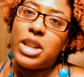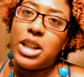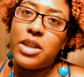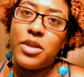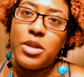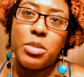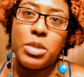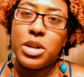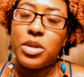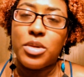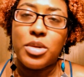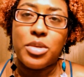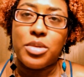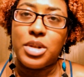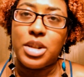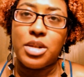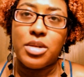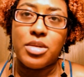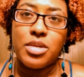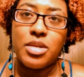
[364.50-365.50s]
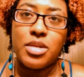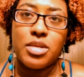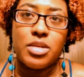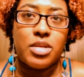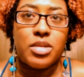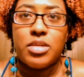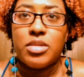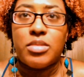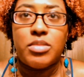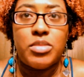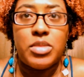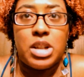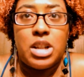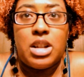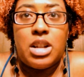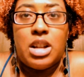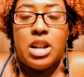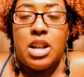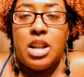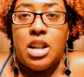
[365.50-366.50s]
Even in my grown years. So,
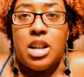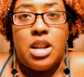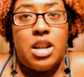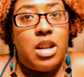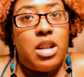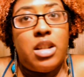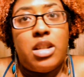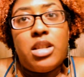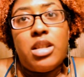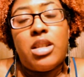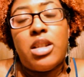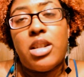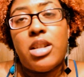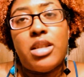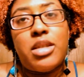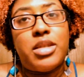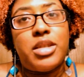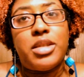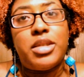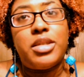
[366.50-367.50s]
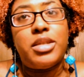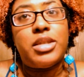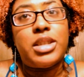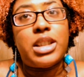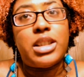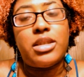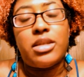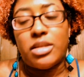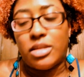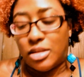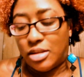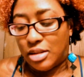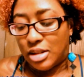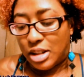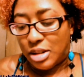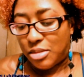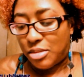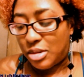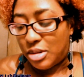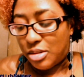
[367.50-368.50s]
y'all, I
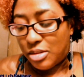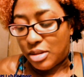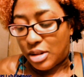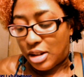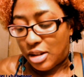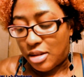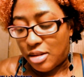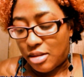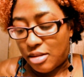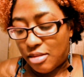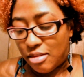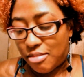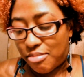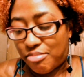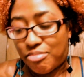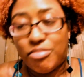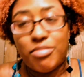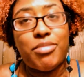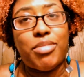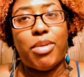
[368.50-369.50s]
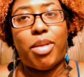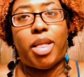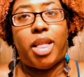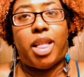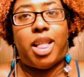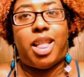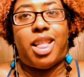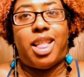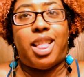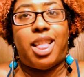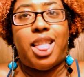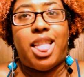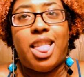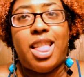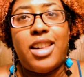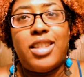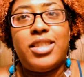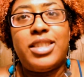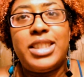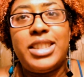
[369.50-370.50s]
don't know, I just...
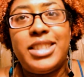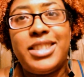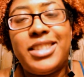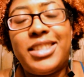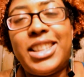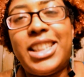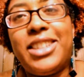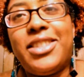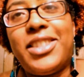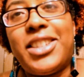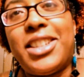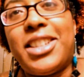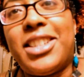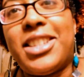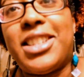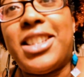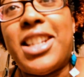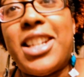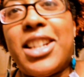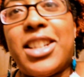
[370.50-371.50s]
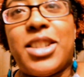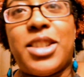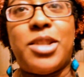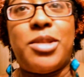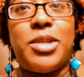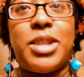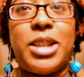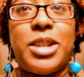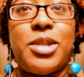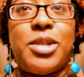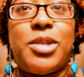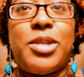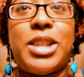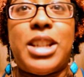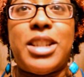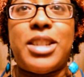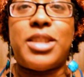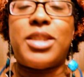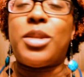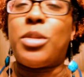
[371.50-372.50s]
Even to this day, I still get called
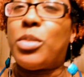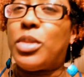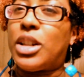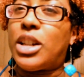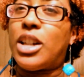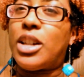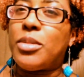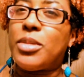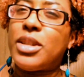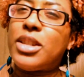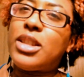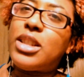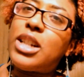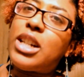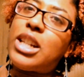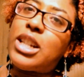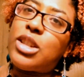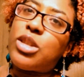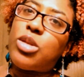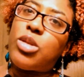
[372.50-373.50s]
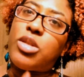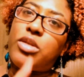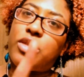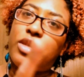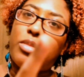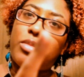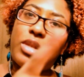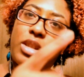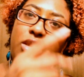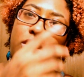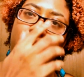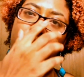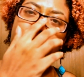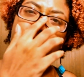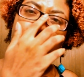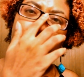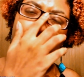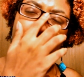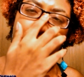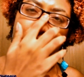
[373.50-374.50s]
that sometimes. It's not as often
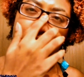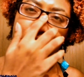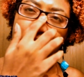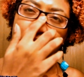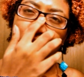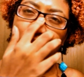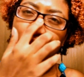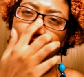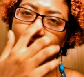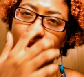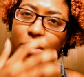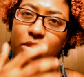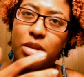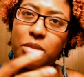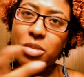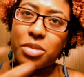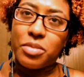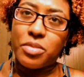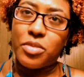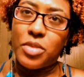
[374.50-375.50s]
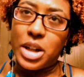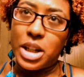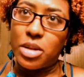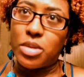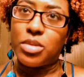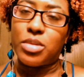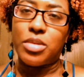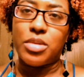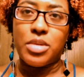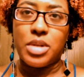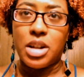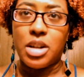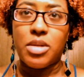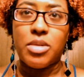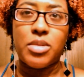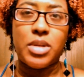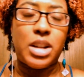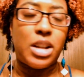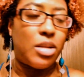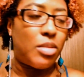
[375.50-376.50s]
because, you know, I'm way older
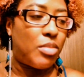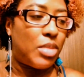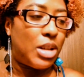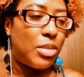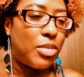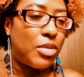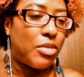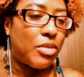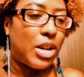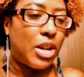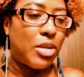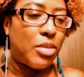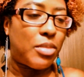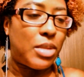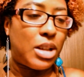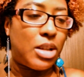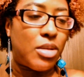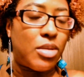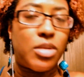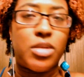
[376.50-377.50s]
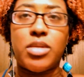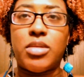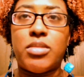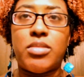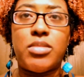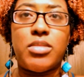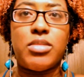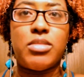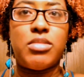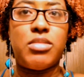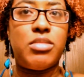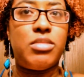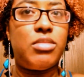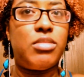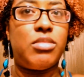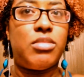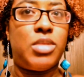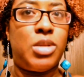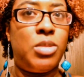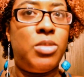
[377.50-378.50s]
now, and people around me are
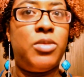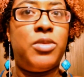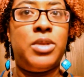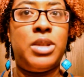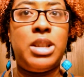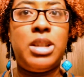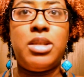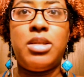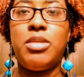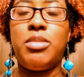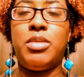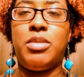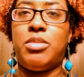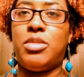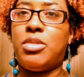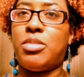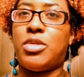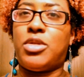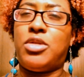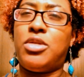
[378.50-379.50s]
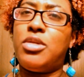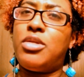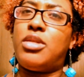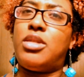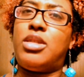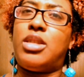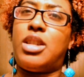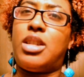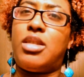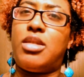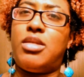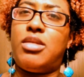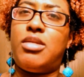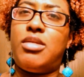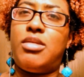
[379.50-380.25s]
hopefully a little bit more mature than that.